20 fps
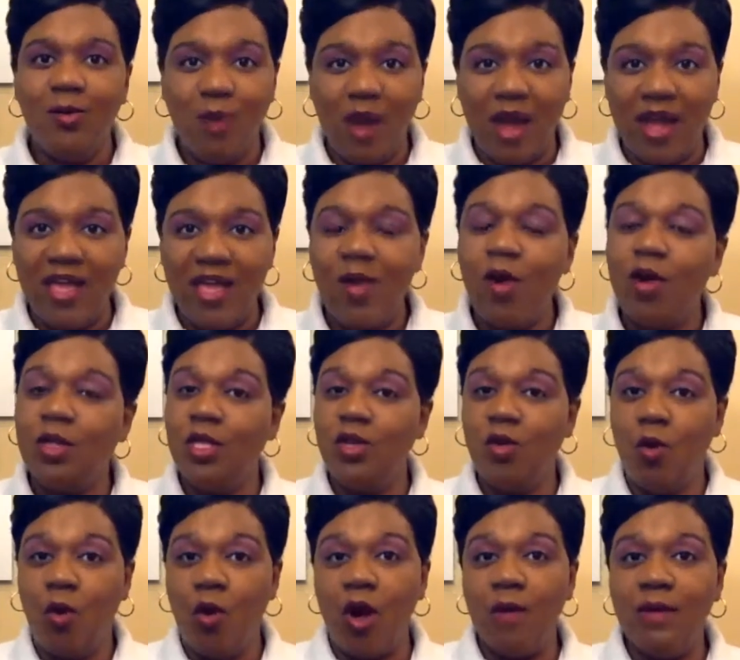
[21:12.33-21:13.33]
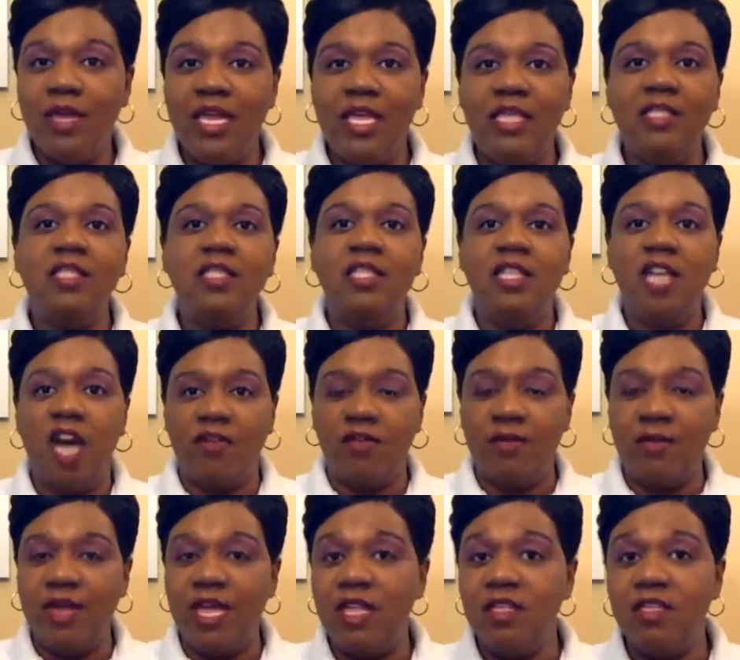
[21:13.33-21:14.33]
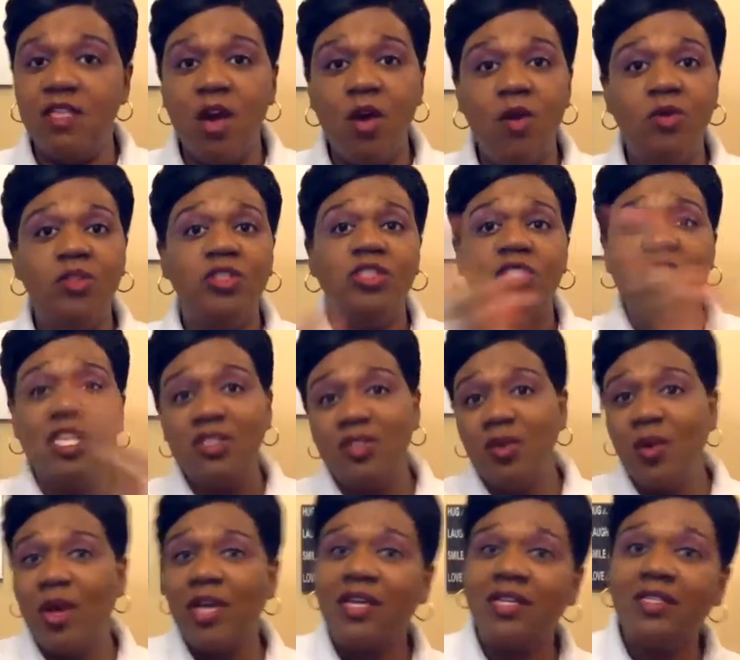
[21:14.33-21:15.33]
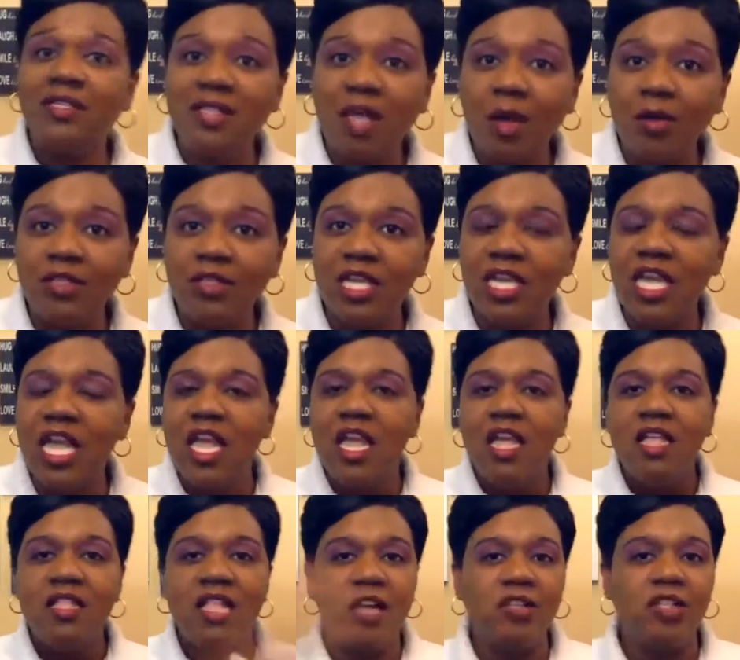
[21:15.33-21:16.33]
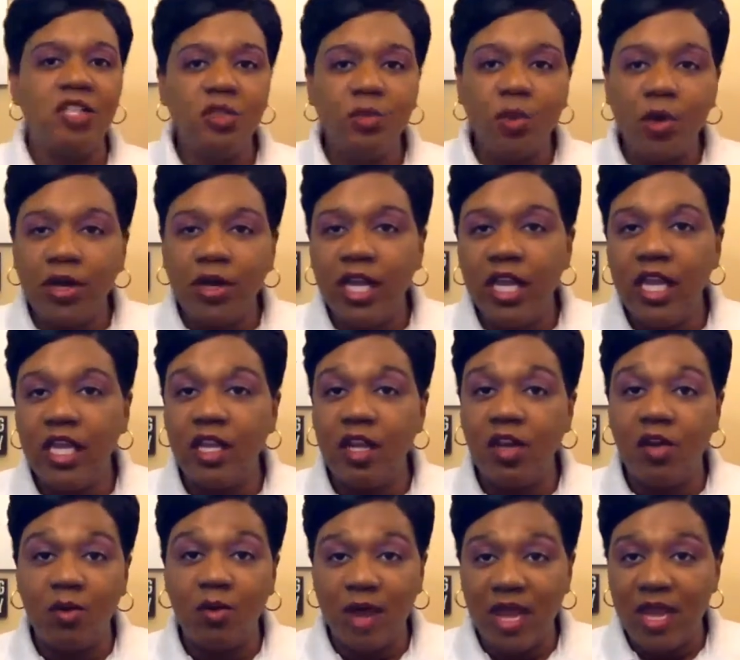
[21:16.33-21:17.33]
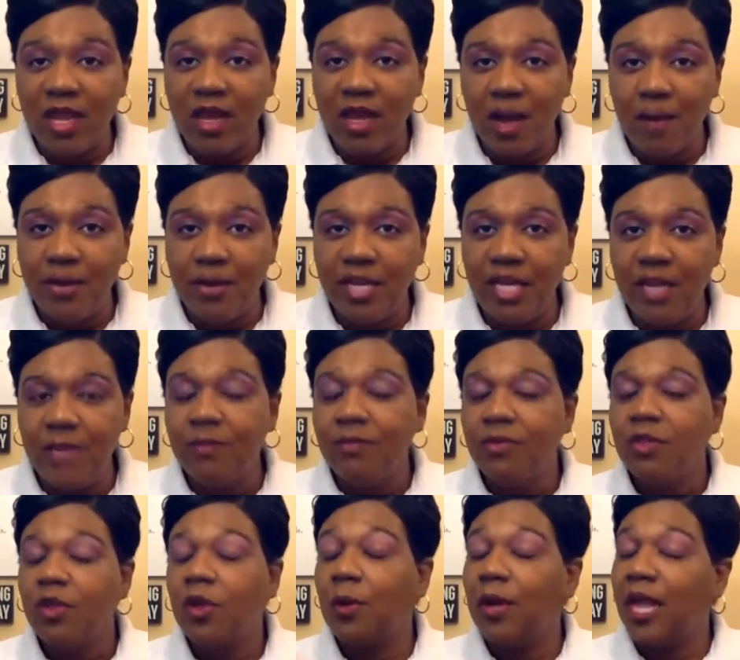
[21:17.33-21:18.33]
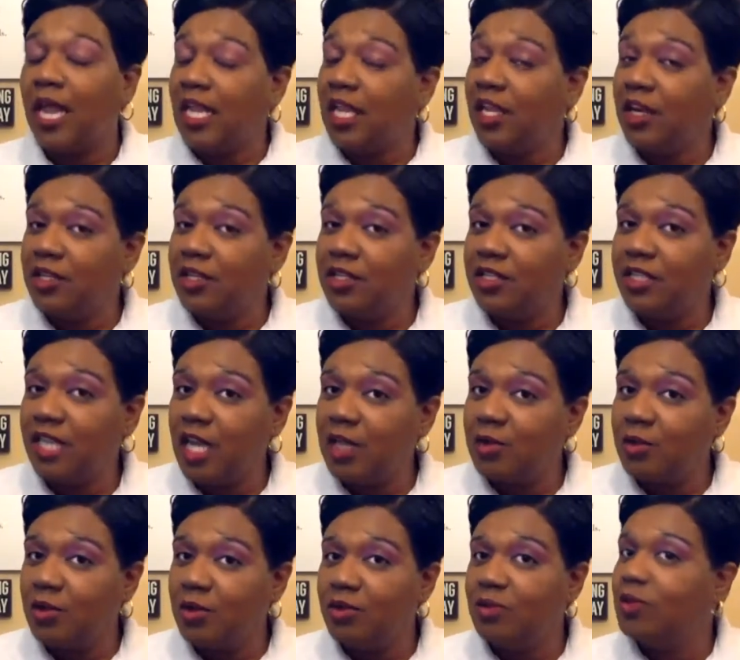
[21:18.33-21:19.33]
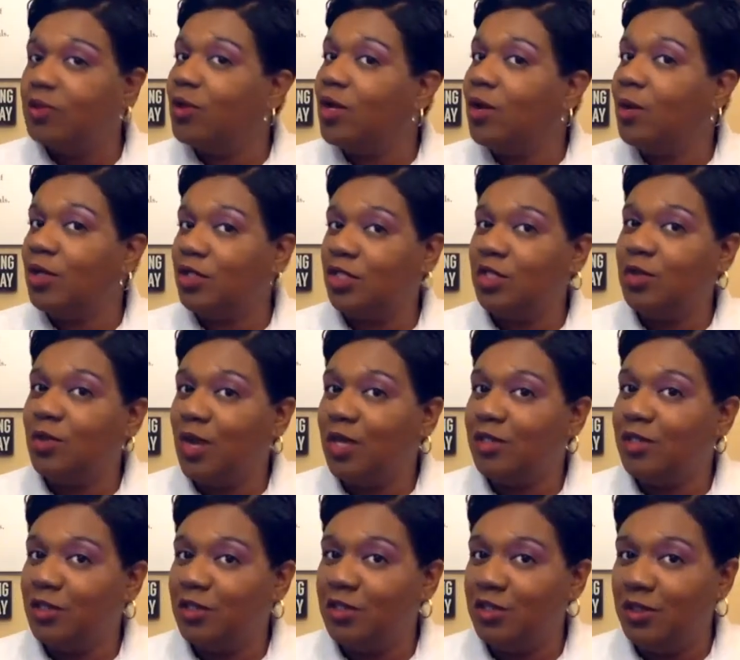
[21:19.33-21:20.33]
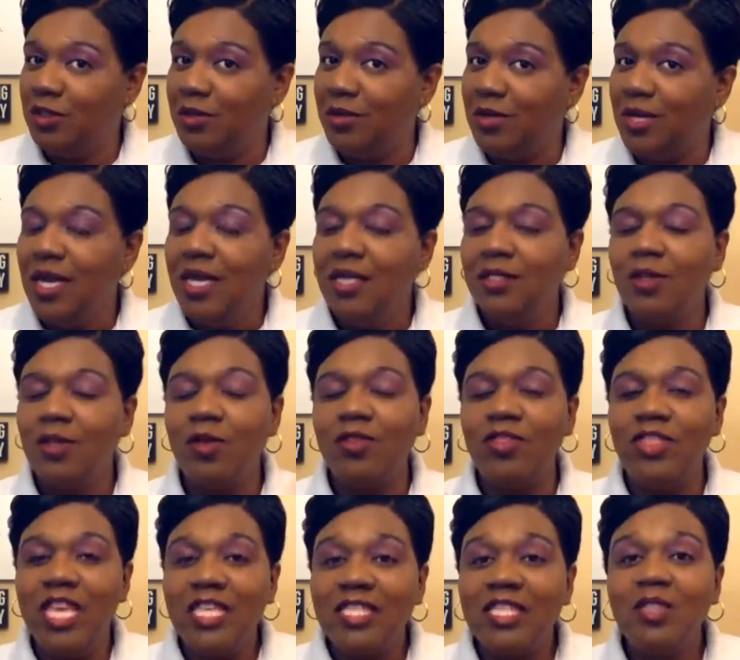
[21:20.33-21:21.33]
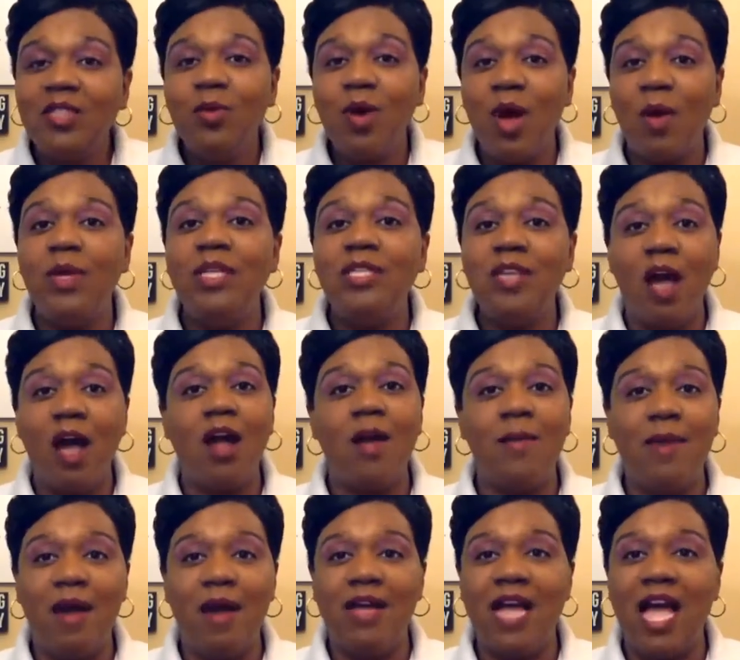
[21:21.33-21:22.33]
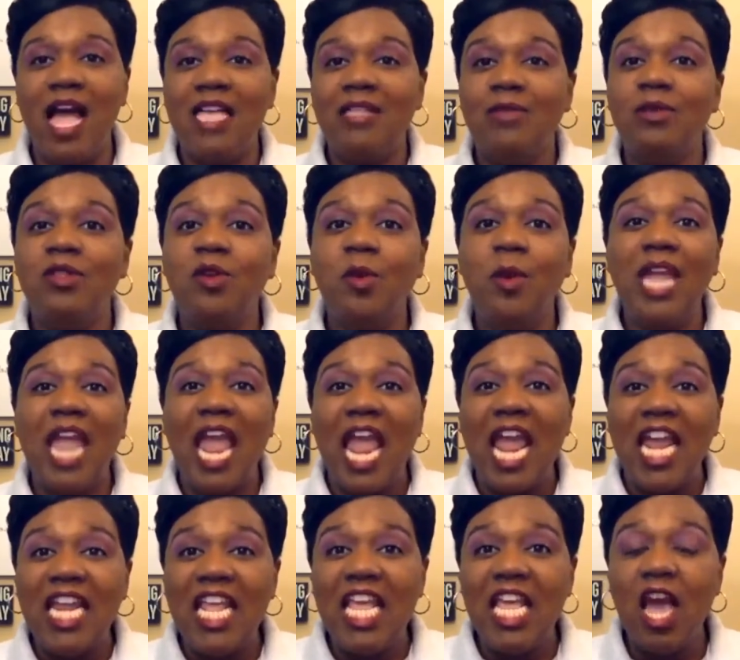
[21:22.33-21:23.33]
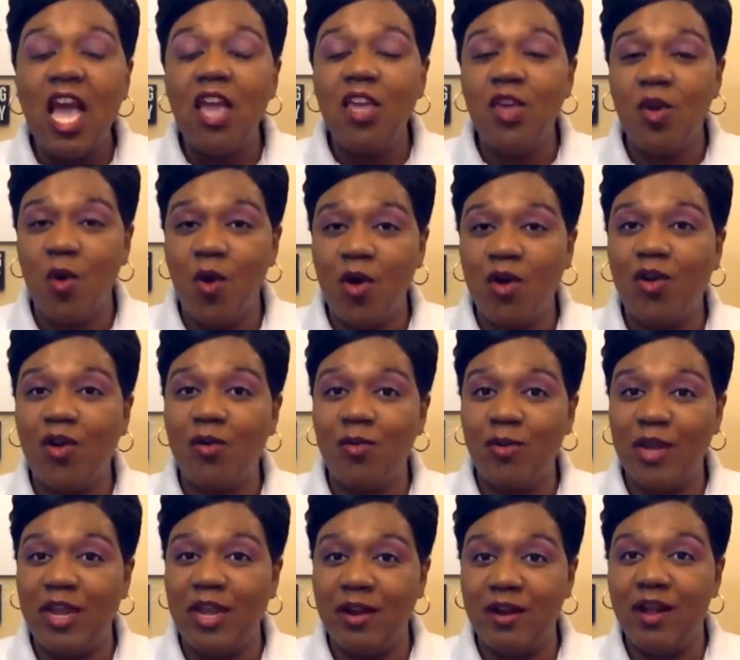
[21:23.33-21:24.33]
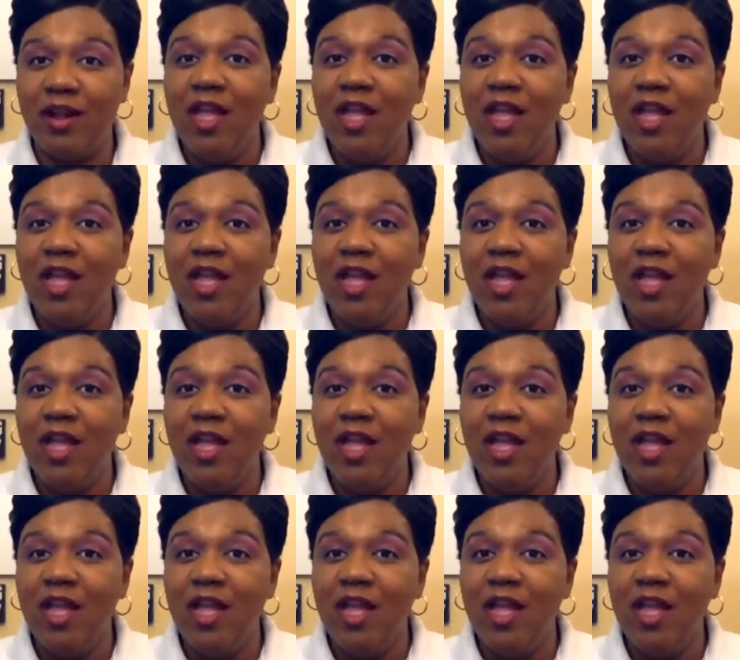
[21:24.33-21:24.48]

right? Or the norm is government. No, she's doing consulting. Now she's working in a great company, creating her schedule, doing what she wants to do. So this is what we talk about, guys, with creating your career.